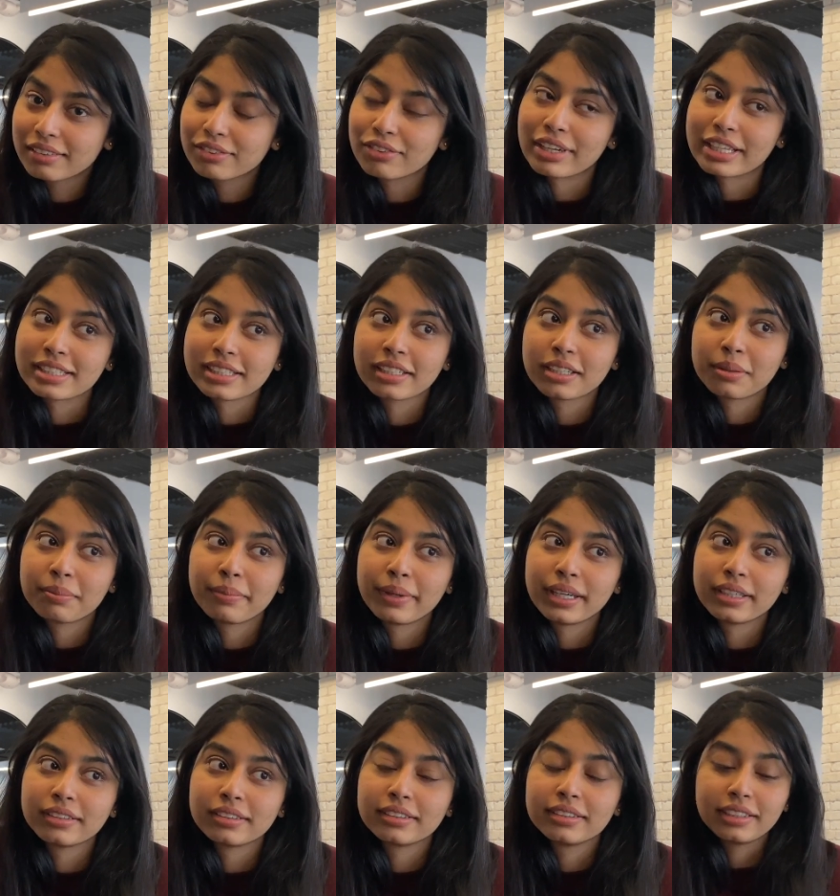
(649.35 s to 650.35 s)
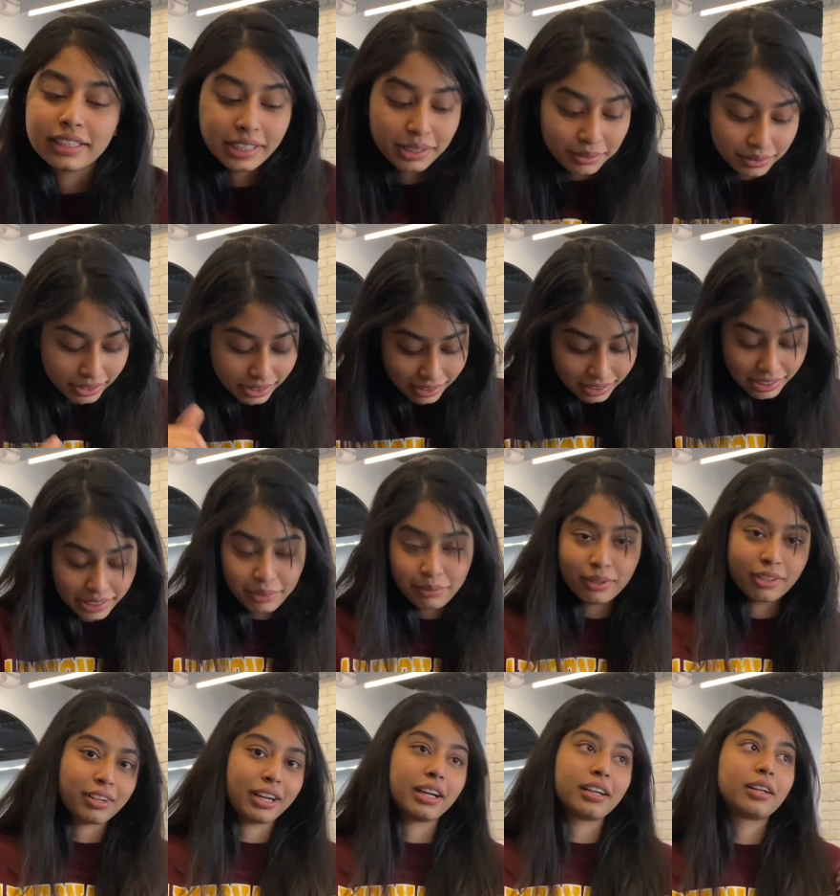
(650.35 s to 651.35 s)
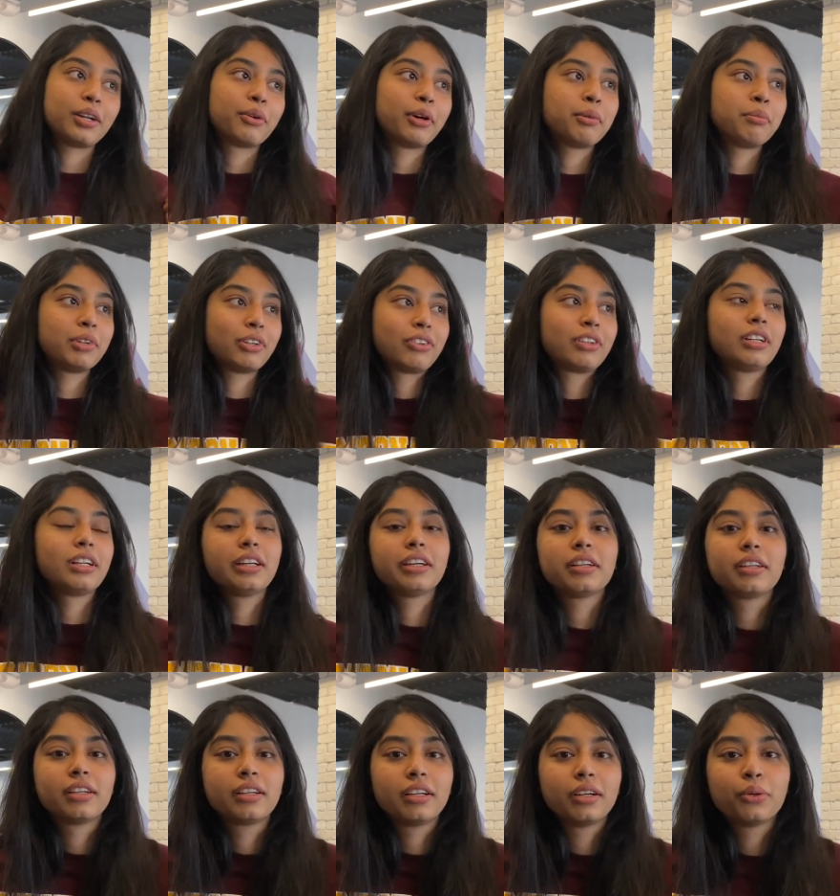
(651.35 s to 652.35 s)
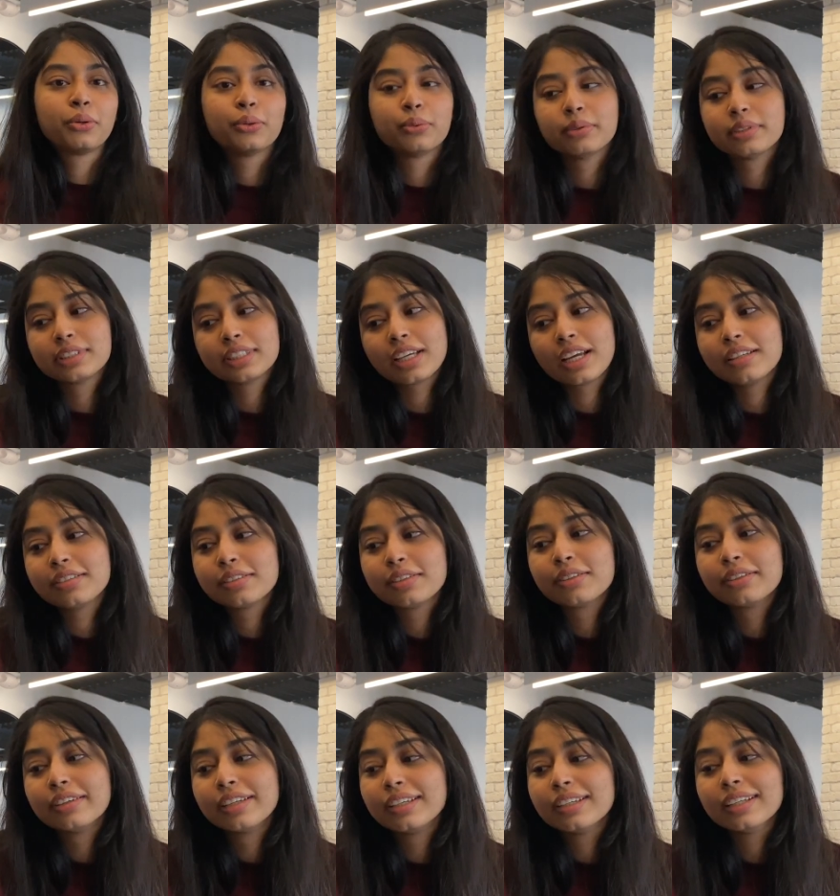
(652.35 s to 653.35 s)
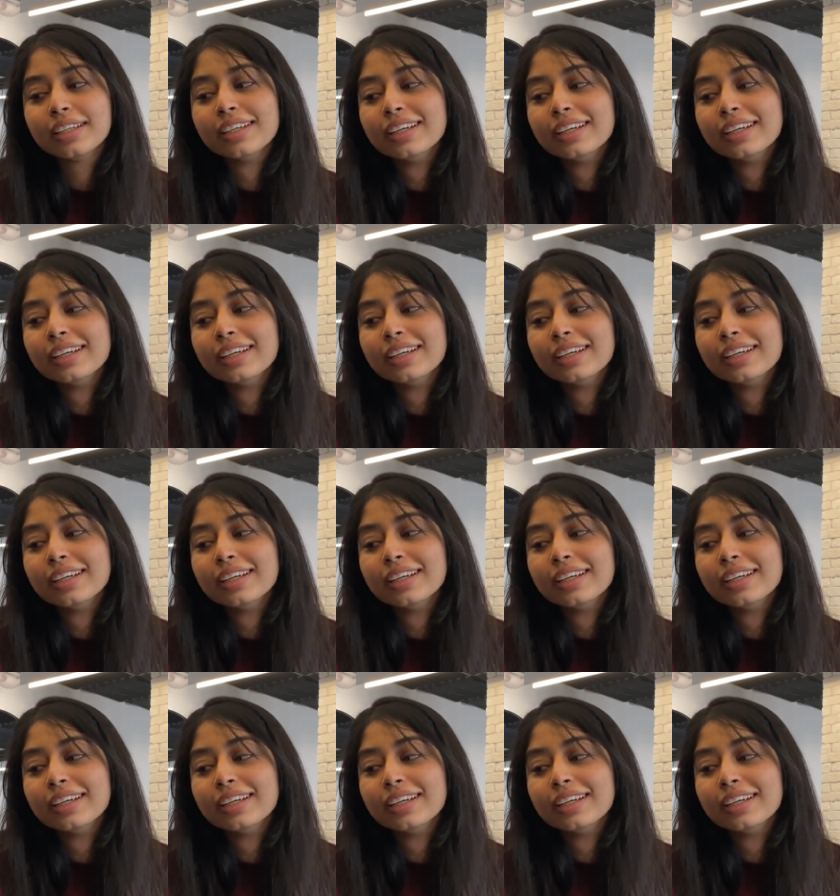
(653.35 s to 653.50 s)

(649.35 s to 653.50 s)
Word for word: dressing up better e even right now i'm literally in a oversized hoodie